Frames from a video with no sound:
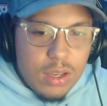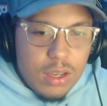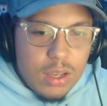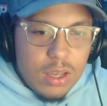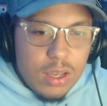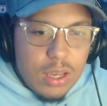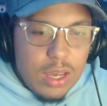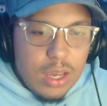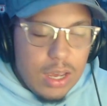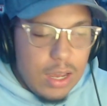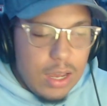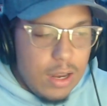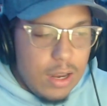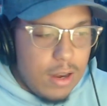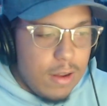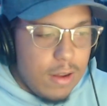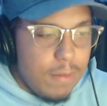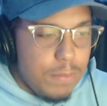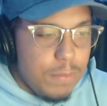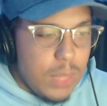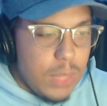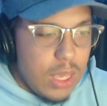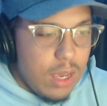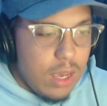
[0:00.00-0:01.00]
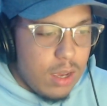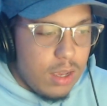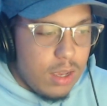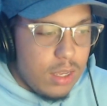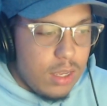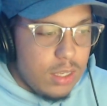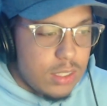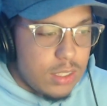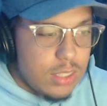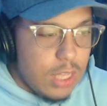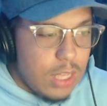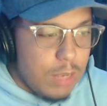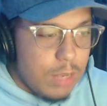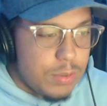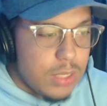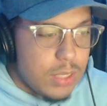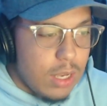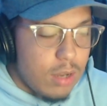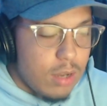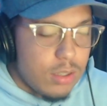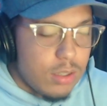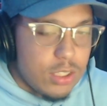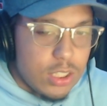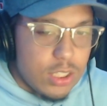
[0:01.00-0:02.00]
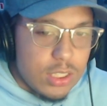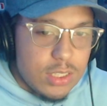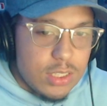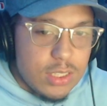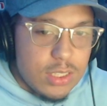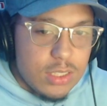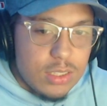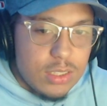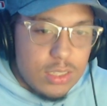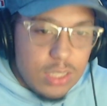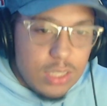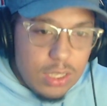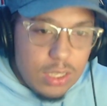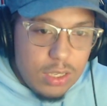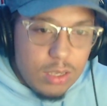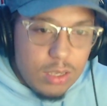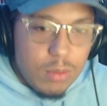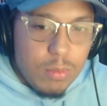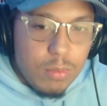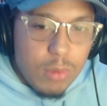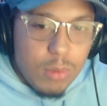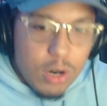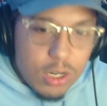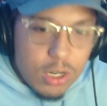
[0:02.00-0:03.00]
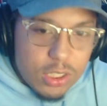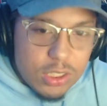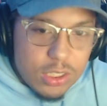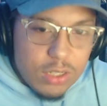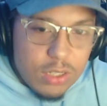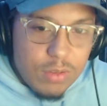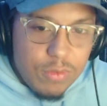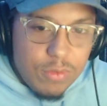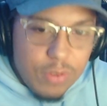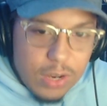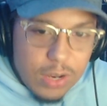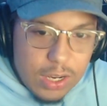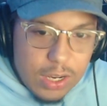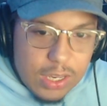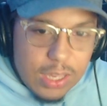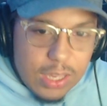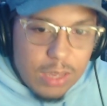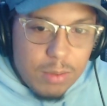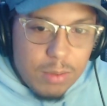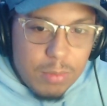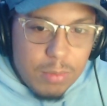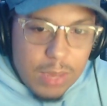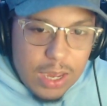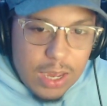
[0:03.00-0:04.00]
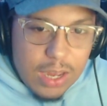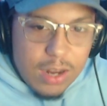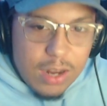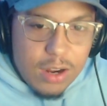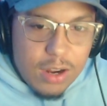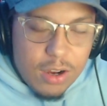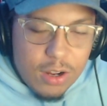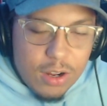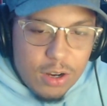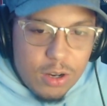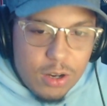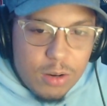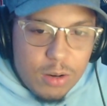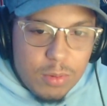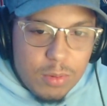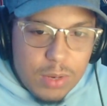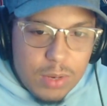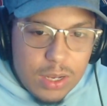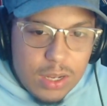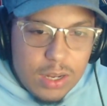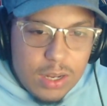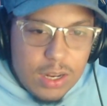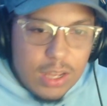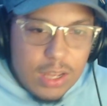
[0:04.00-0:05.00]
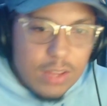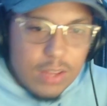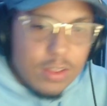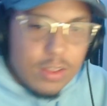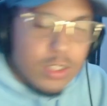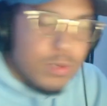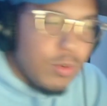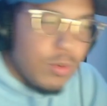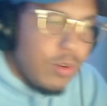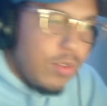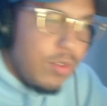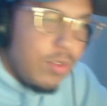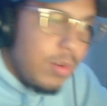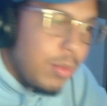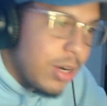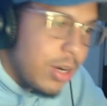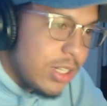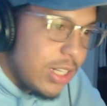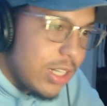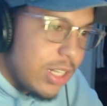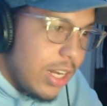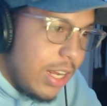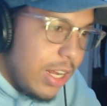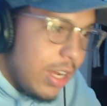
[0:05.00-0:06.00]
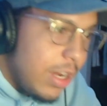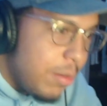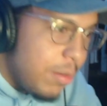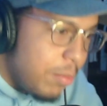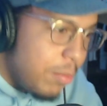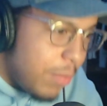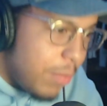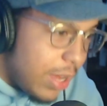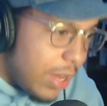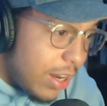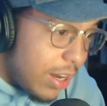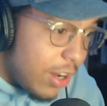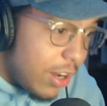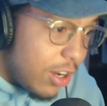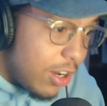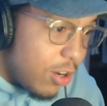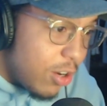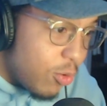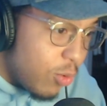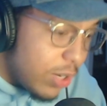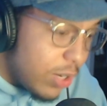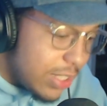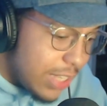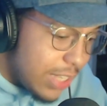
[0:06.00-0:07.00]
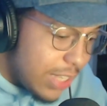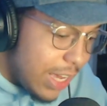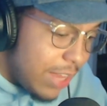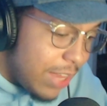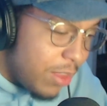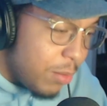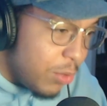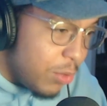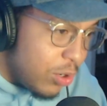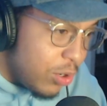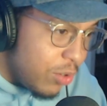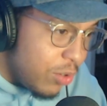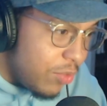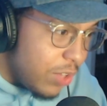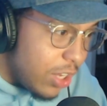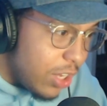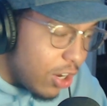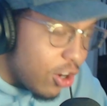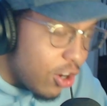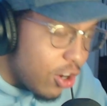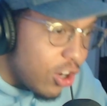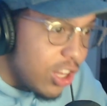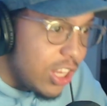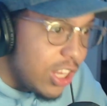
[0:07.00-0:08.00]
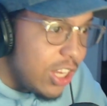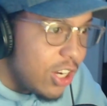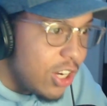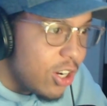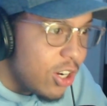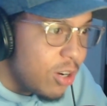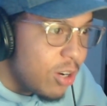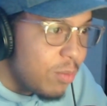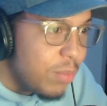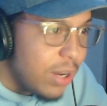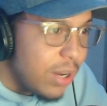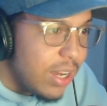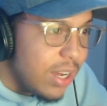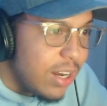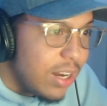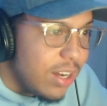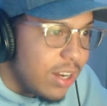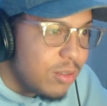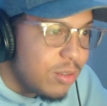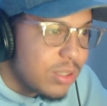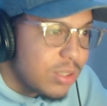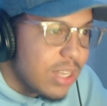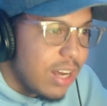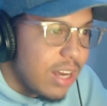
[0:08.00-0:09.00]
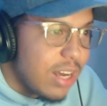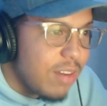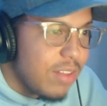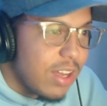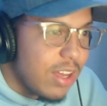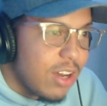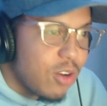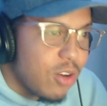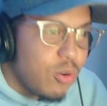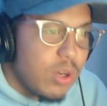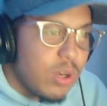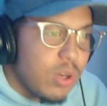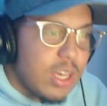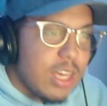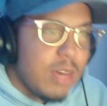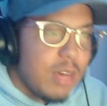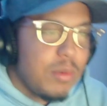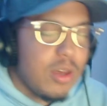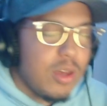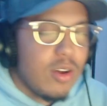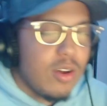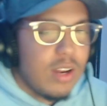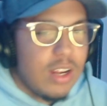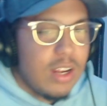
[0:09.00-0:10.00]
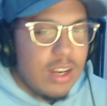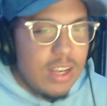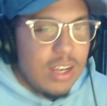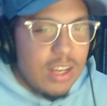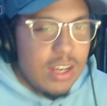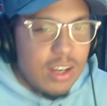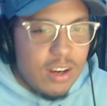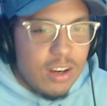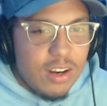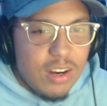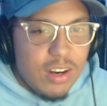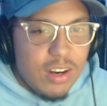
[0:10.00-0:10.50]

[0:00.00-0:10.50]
And yeah, he steps out just to see Martian fucking Manhunter, man. In this movie, Martian Manhunter was in the movie earlier, but it was kind of like a quick cameo in here.